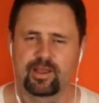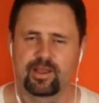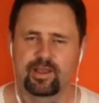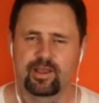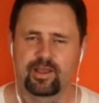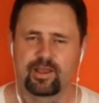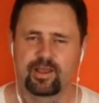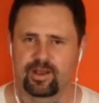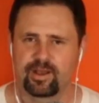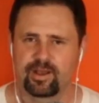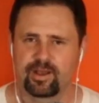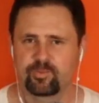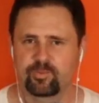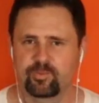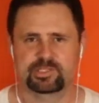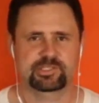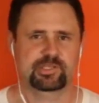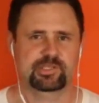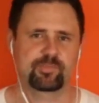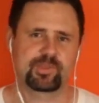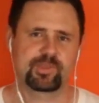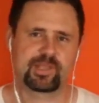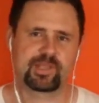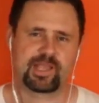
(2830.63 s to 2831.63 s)
Which is
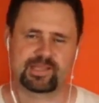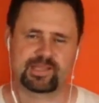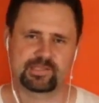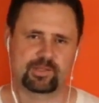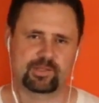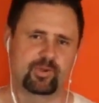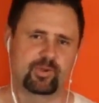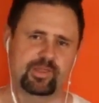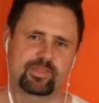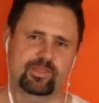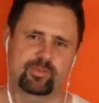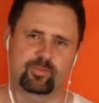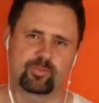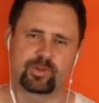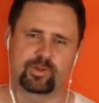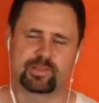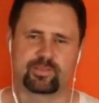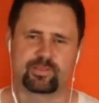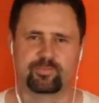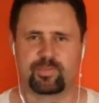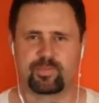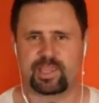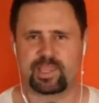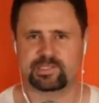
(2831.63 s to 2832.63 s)
something I did with
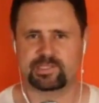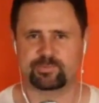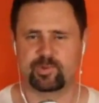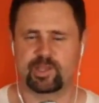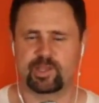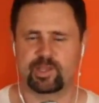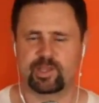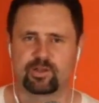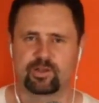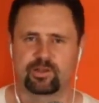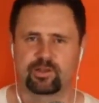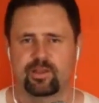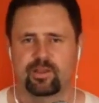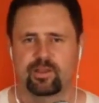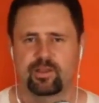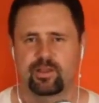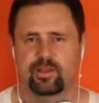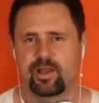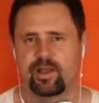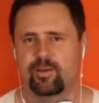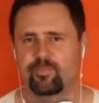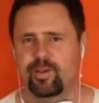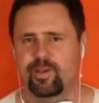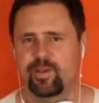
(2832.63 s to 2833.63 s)
Magento
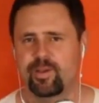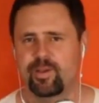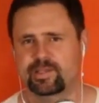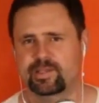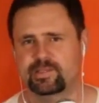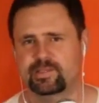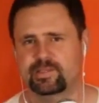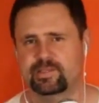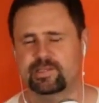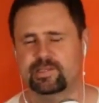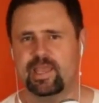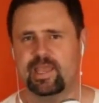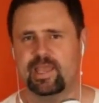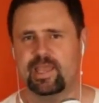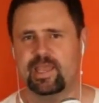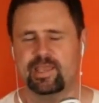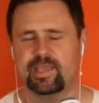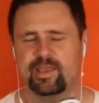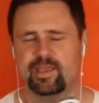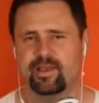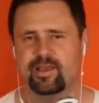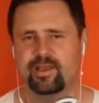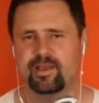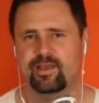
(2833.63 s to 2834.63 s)
back in the day,
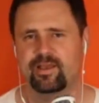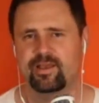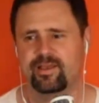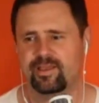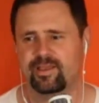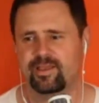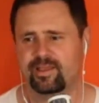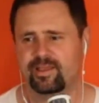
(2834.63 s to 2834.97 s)
and